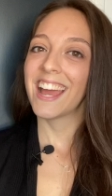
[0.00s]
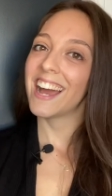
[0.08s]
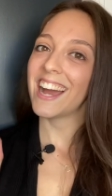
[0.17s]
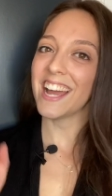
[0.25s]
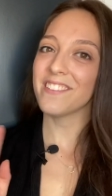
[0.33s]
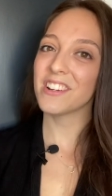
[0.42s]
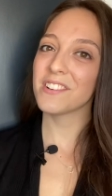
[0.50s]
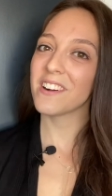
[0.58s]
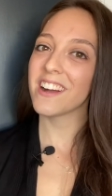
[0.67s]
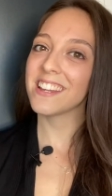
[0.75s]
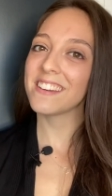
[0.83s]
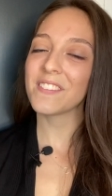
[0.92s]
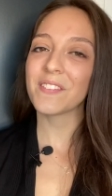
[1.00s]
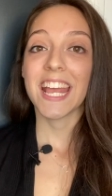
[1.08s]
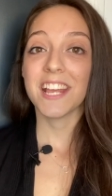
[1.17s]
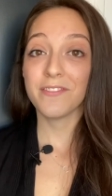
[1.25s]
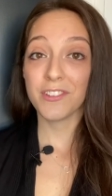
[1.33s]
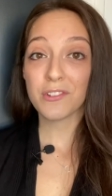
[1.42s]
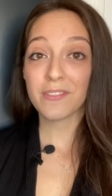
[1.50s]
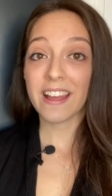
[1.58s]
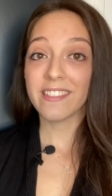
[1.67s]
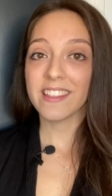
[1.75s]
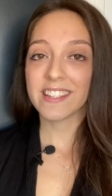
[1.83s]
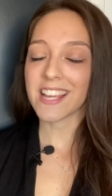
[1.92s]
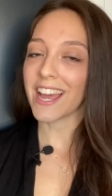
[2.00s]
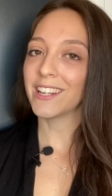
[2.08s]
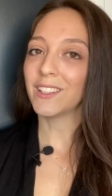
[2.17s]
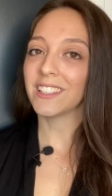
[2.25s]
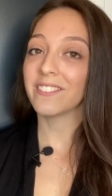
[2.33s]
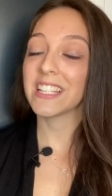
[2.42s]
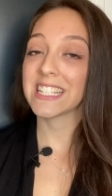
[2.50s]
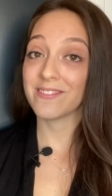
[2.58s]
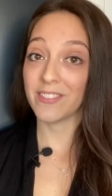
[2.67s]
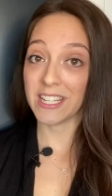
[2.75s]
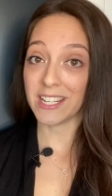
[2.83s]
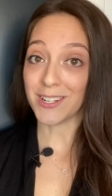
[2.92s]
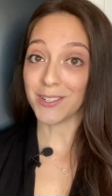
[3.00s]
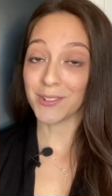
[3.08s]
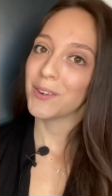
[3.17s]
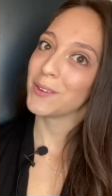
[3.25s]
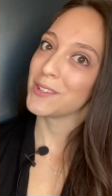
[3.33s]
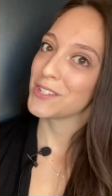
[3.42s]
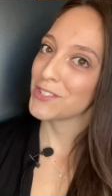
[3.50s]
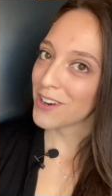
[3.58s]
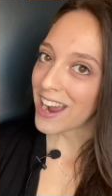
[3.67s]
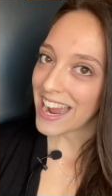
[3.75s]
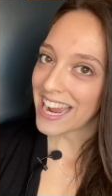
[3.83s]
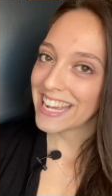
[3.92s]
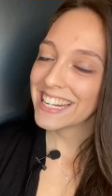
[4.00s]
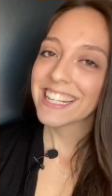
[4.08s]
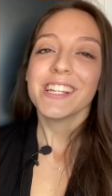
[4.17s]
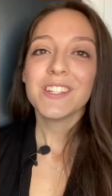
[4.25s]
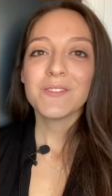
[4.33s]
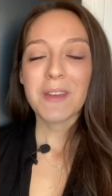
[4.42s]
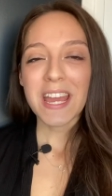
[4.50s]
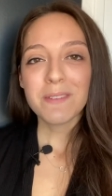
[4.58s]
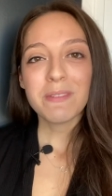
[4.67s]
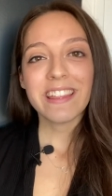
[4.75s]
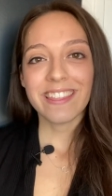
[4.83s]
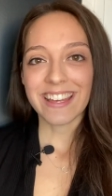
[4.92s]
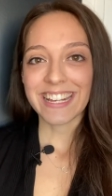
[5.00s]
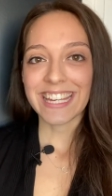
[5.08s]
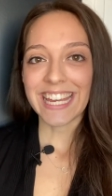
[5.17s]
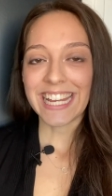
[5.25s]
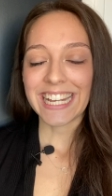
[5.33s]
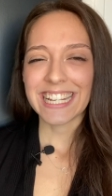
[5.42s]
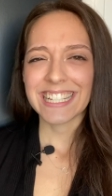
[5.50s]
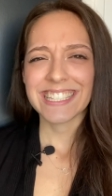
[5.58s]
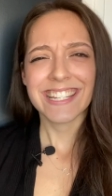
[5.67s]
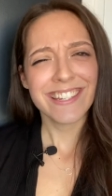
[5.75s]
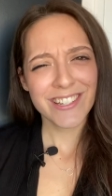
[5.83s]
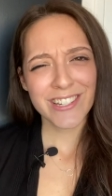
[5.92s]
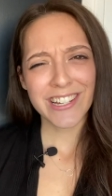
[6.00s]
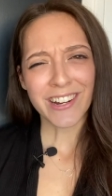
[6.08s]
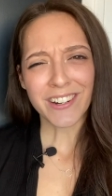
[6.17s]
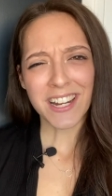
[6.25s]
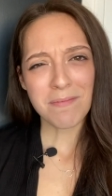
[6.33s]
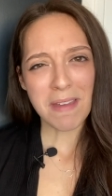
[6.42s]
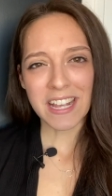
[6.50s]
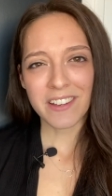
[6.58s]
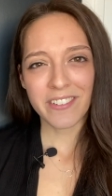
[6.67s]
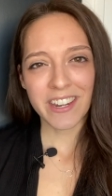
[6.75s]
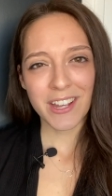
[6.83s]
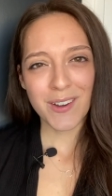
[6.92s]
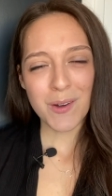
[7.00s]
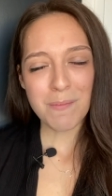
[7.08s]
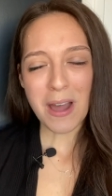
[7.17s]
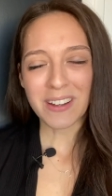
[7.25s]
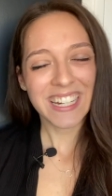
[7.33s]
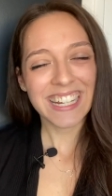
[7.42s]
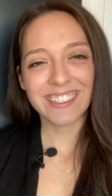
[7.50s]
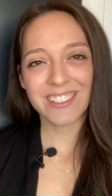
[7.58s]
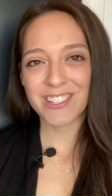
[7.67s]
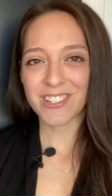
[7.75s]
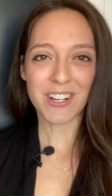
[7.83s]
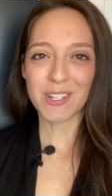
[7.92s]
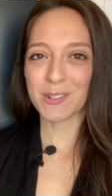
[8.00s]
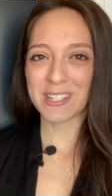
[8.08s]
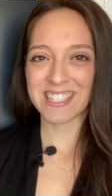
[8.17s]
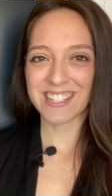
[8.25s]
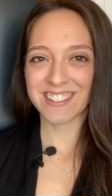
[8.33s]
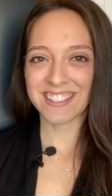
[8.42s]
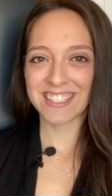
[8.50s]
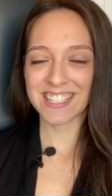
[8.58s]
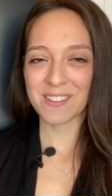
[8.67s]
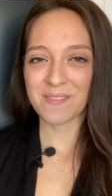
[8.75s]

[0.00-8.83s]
Hi everyone! If you read the title of this video, or tried, you may be thinking, didn't she already make a video about English tongue twisters?